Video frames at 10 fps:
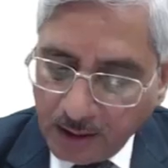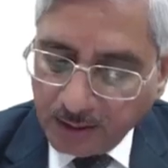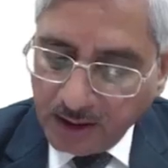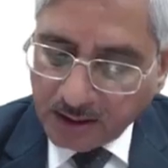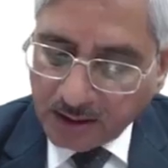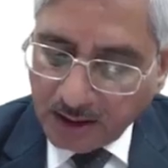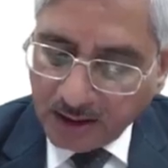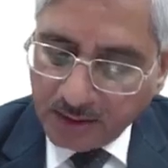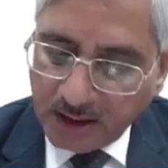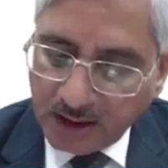This
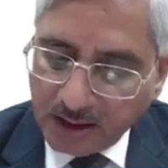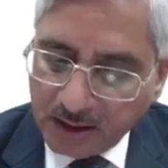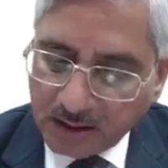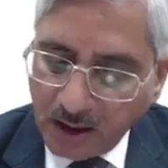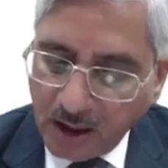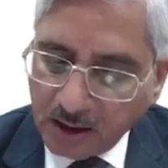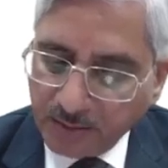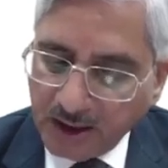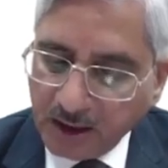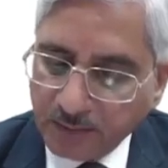condition is not
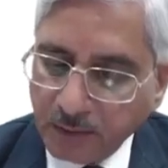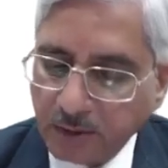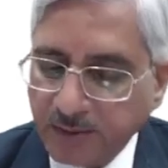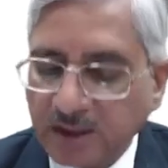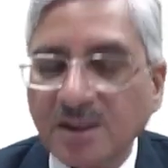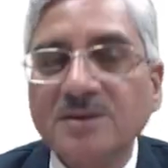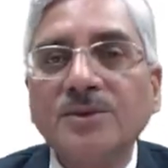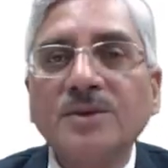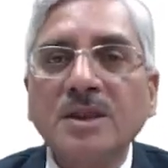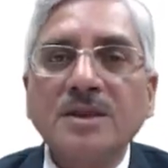meaningful because
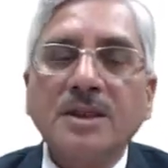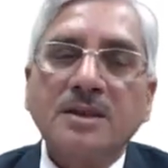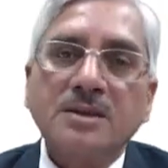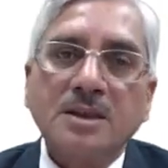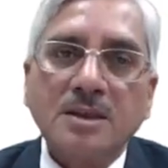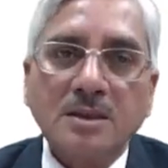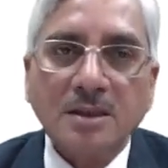nuclear reactor